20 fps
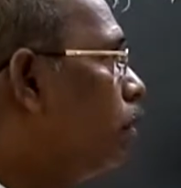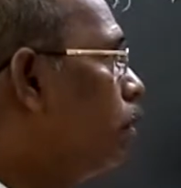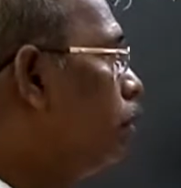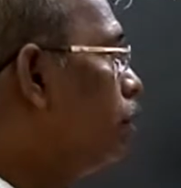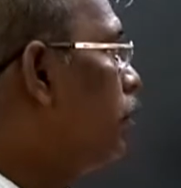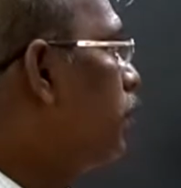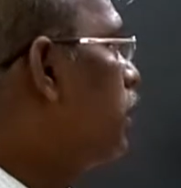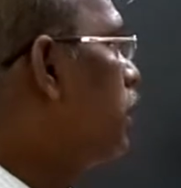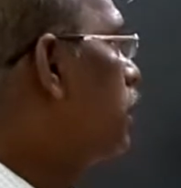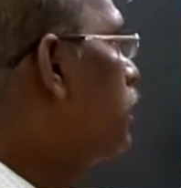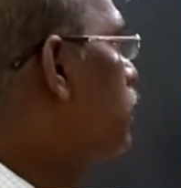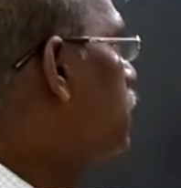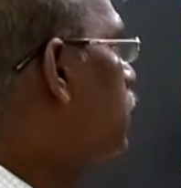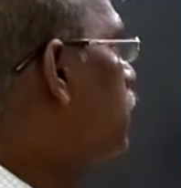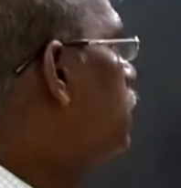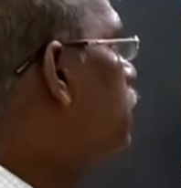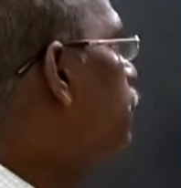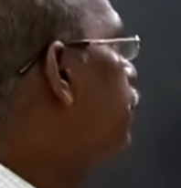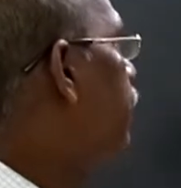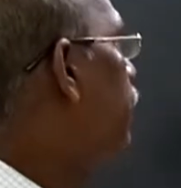we will
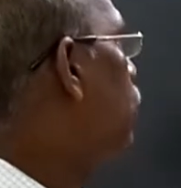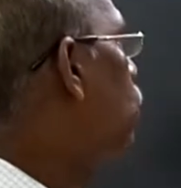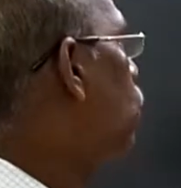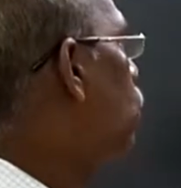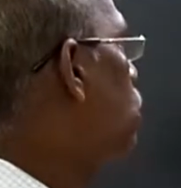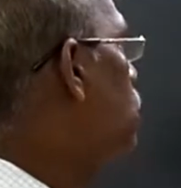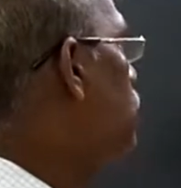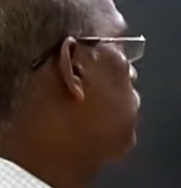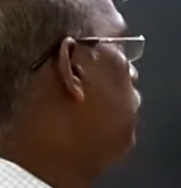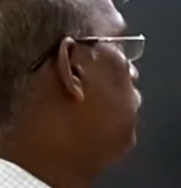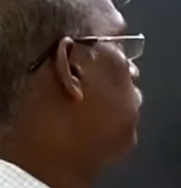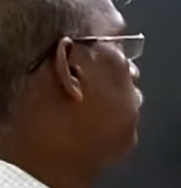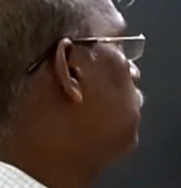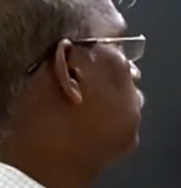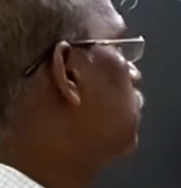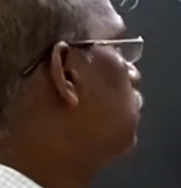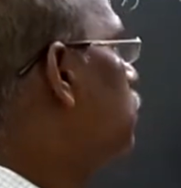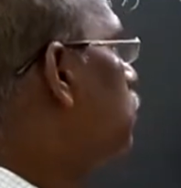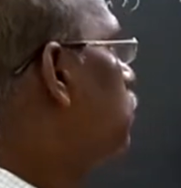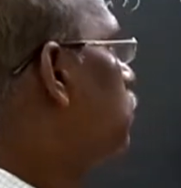discuss few questions
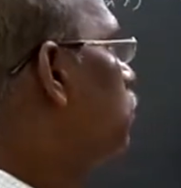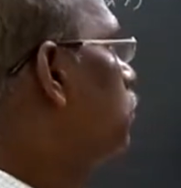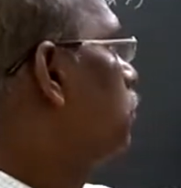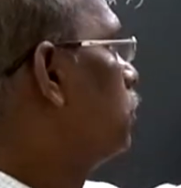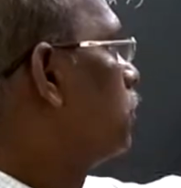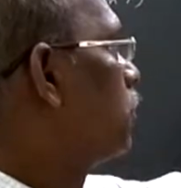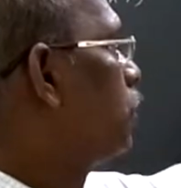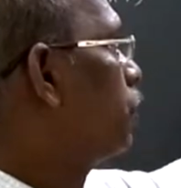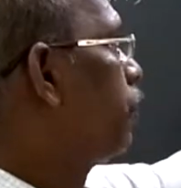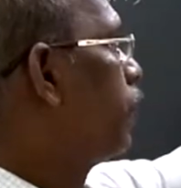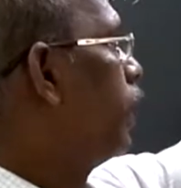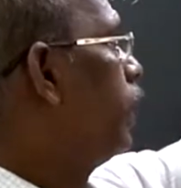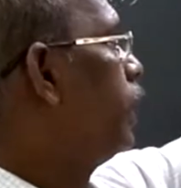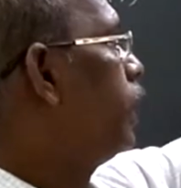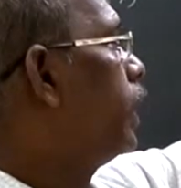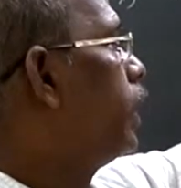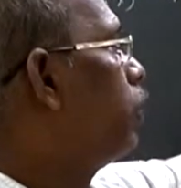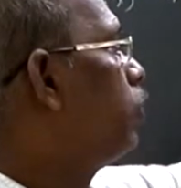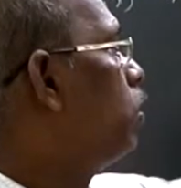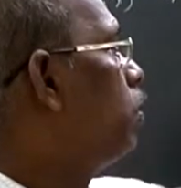to
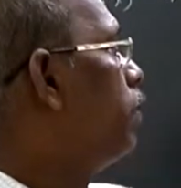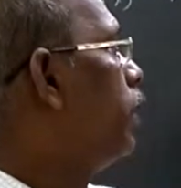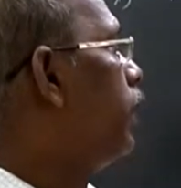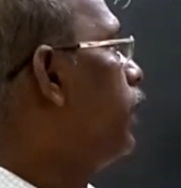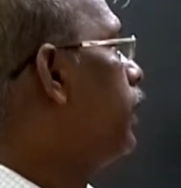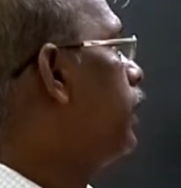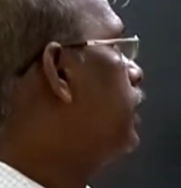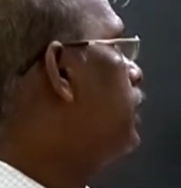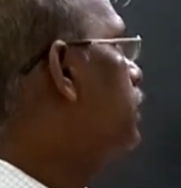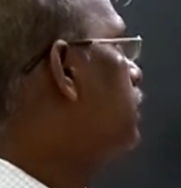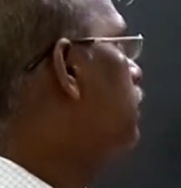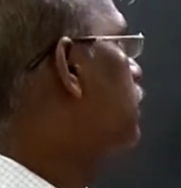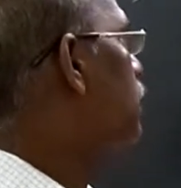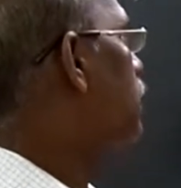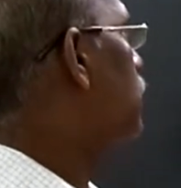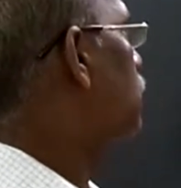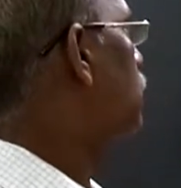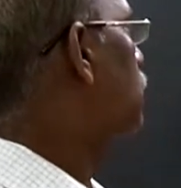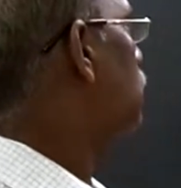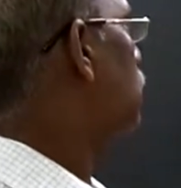find dy by
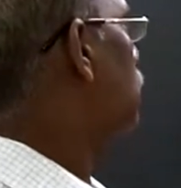dx.